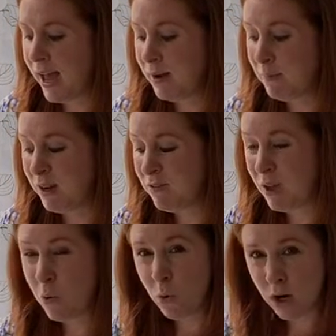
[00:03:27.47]
But if they
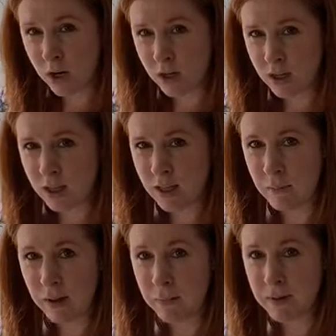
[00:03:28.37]
weren't, then they
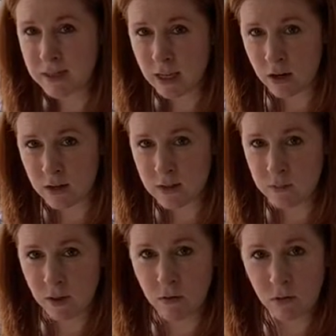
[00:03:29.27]
might miss out on
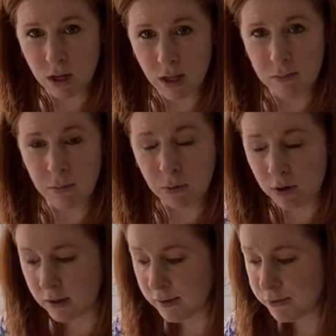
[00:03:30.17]
something really important.